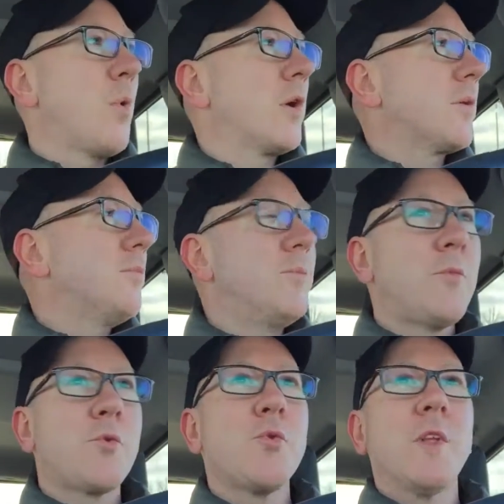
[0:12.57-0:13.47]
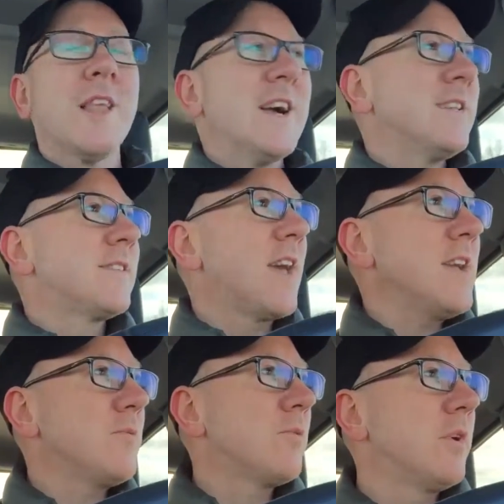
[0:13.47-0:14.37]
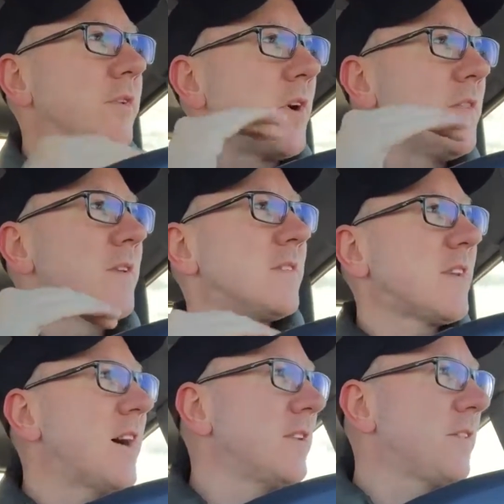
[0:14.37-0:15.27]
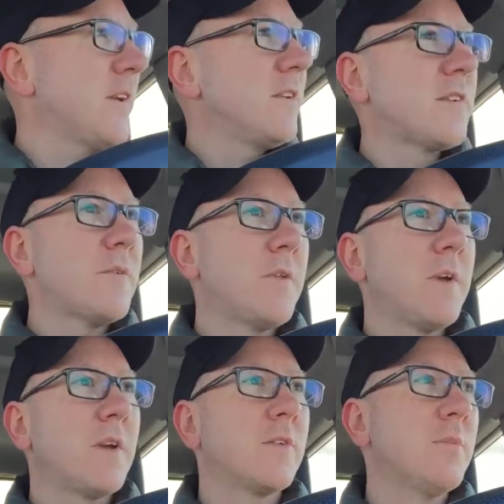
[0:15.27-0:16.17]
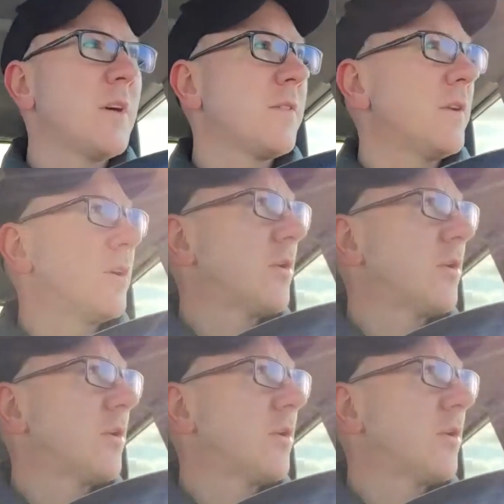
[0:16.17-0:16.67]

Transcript: Welcome through the Lion's Gate. When it's on this side of things, everything is myth and